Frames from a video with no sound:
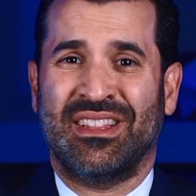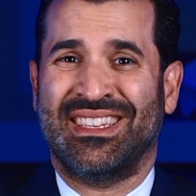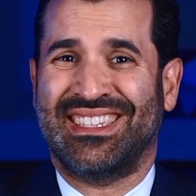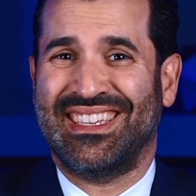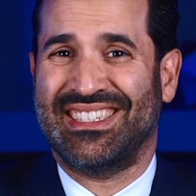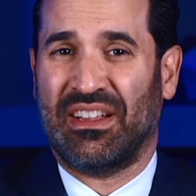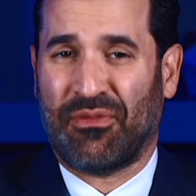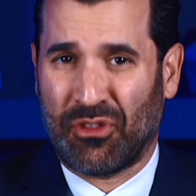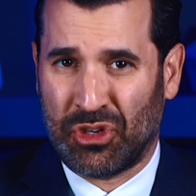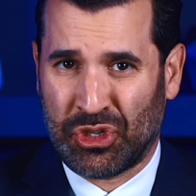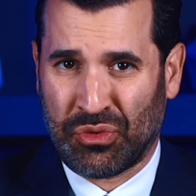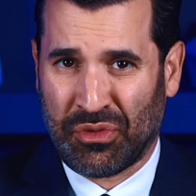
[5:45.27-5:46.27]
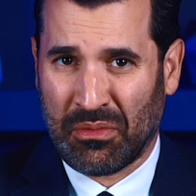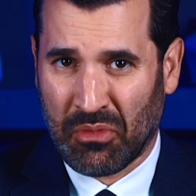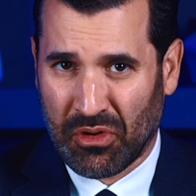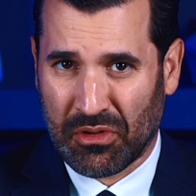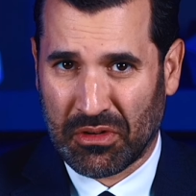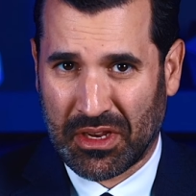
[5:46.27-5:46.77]
This is a first-degree
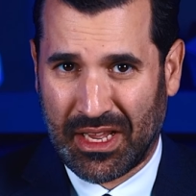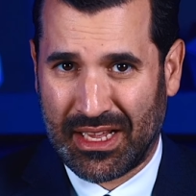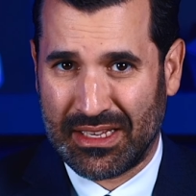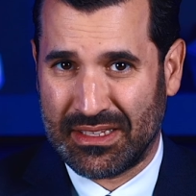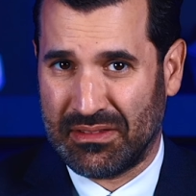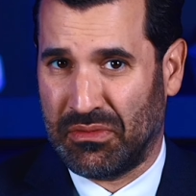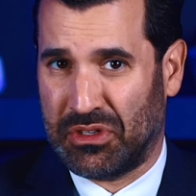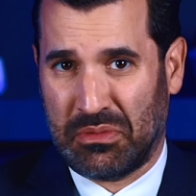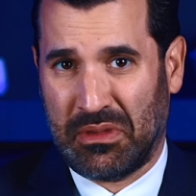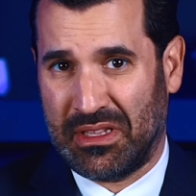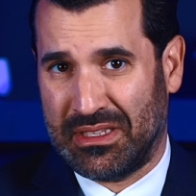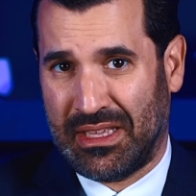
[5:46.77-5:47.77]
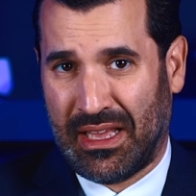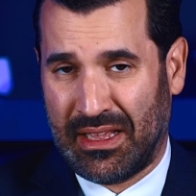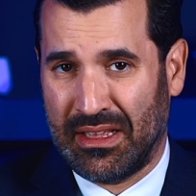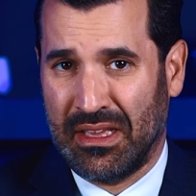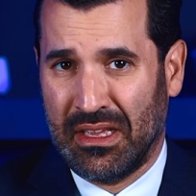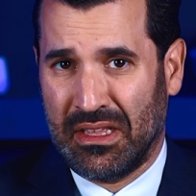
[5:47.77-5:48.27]
murder case, which means
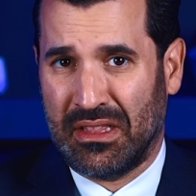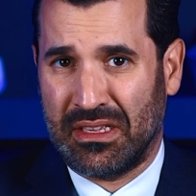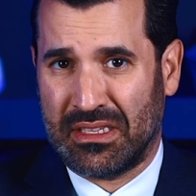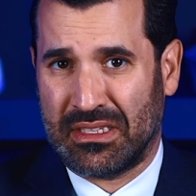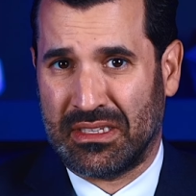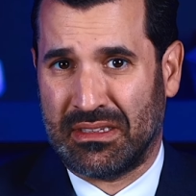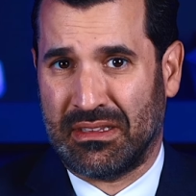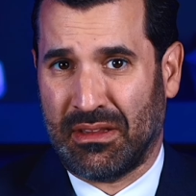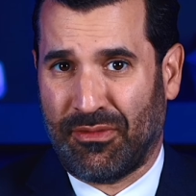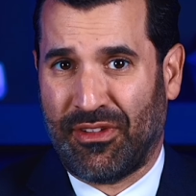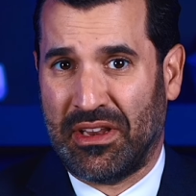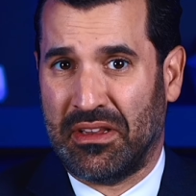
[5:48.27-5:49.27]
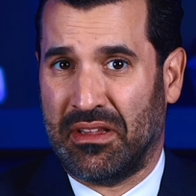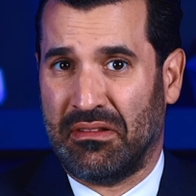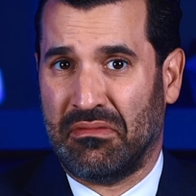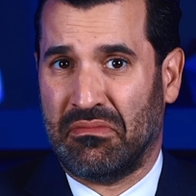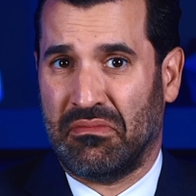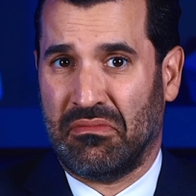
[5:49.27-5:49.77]
that this defendant